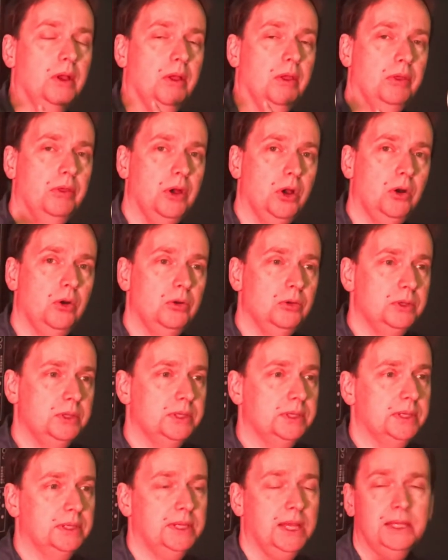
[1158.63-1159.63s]

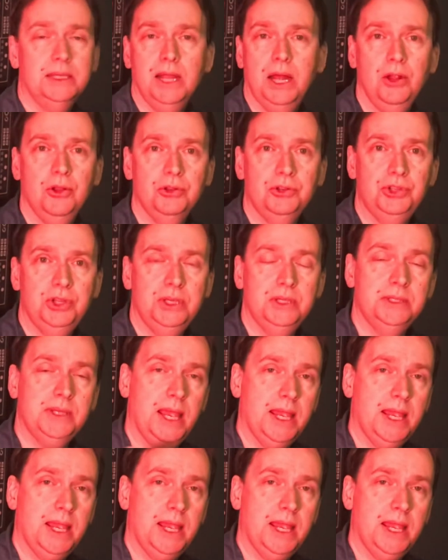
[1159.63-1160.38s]
those technologies,